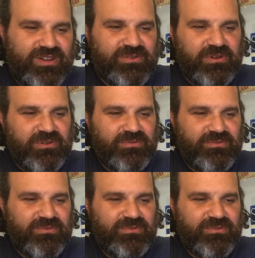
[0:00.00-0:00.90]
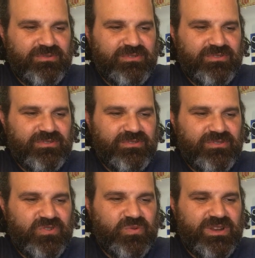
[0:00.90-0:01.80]
don't know,
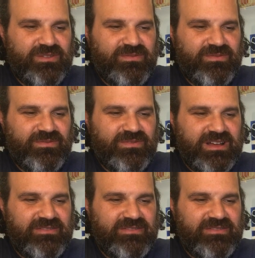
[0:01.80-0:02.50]
25